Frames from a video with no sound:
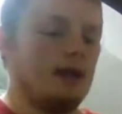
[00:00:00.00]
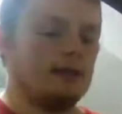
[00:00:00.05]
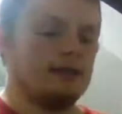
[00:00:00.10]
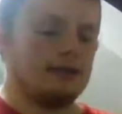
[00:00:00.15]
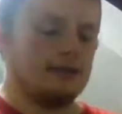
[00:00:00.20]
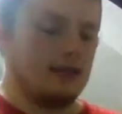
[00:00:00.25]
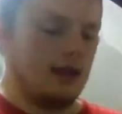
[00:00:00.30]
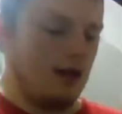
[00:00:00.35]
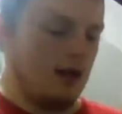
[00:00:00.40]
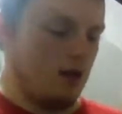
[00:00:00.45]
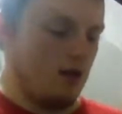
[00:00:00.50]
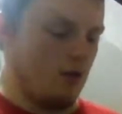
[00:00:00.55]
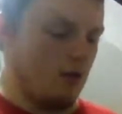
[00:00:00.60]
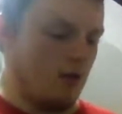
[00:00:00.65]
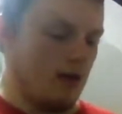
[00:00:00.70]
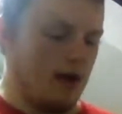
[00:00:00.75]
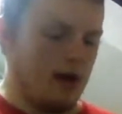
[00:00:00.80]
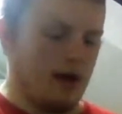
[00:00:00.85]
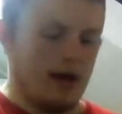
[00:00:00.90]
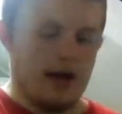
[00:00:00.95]
So
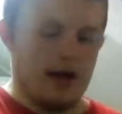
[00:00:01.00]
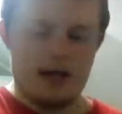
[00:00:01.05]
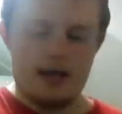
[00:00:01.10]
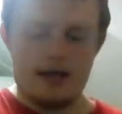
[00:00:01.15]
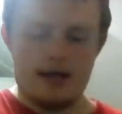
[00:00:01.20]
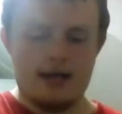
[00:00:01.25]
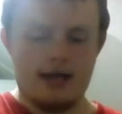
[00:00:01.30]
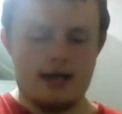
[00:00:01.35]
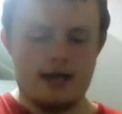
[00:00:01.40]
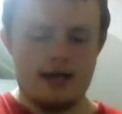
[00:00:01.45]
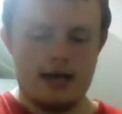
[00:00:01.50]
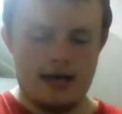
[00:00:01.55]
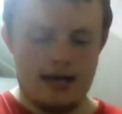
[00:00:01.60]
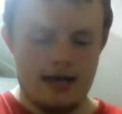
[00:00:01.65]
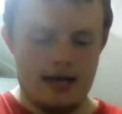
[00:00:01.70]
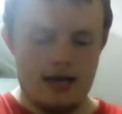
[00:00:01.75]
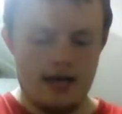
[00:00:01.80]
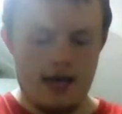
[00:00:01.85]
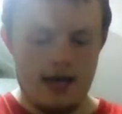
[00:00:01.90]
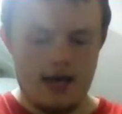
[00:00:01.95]

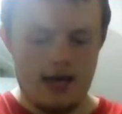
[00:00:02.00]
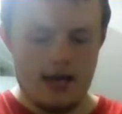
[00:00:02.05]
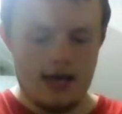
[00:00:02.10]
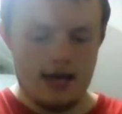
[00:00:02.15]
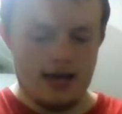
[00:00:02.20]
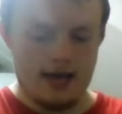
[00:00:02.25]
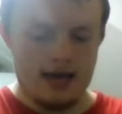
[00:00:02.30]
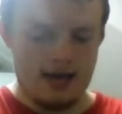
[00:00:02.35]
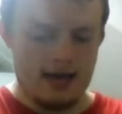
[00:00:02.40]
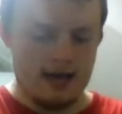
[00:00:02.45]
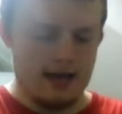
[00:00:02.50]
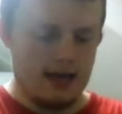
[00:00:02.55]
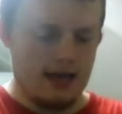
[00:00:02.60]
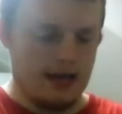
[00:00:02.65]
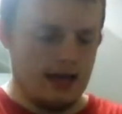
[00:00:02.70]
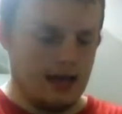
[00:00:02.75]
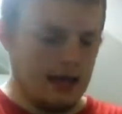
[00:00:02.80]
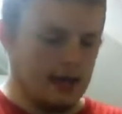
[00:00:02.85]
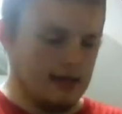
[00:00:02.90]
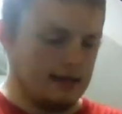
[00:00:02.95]
yeah,
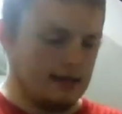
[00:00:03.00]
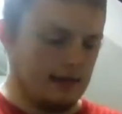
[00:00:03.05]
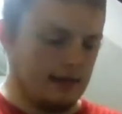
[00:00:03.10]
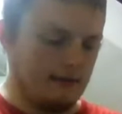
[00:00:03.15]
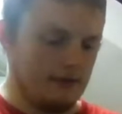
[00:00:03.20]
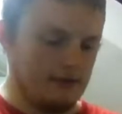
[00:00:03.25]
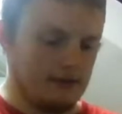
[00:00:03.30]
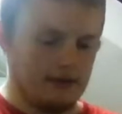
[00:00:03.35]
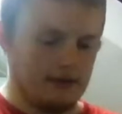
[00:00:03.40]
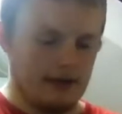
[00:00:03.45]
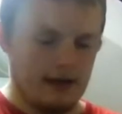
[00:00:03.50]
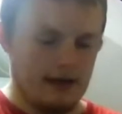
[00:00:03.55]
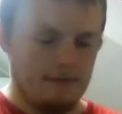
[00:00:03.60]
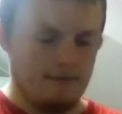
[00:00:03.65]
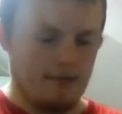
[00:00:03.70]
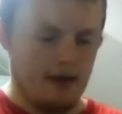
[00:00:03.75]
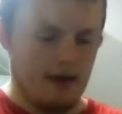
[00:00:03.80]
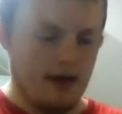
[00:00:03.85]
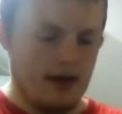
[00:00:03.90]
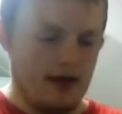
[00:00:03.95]
let's have a
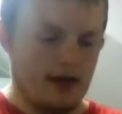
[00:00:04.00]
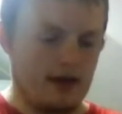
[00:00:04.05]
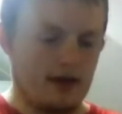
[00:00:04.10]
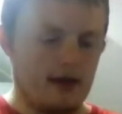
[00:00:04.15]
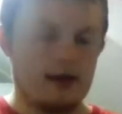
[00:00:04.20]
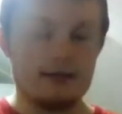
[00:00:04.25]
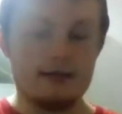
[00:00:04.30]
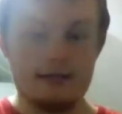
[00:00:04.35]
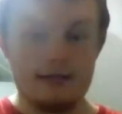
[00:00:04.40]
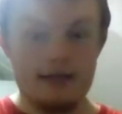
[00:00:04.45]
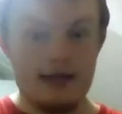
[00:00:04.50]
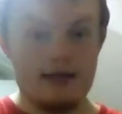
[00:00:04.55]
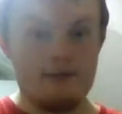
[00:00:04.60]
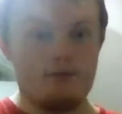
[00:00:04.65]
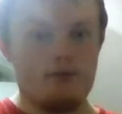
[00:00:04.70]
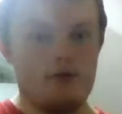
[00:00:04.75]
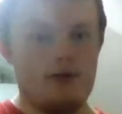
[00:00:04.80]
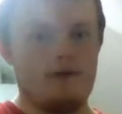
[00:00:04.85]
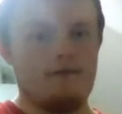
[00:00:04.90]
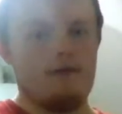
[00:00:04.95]
sneak
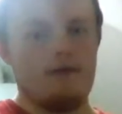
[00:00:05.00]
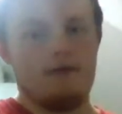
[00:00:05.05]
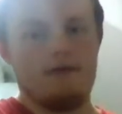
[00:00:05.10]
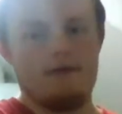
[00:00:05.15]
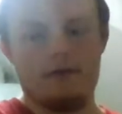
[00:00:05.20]
preview for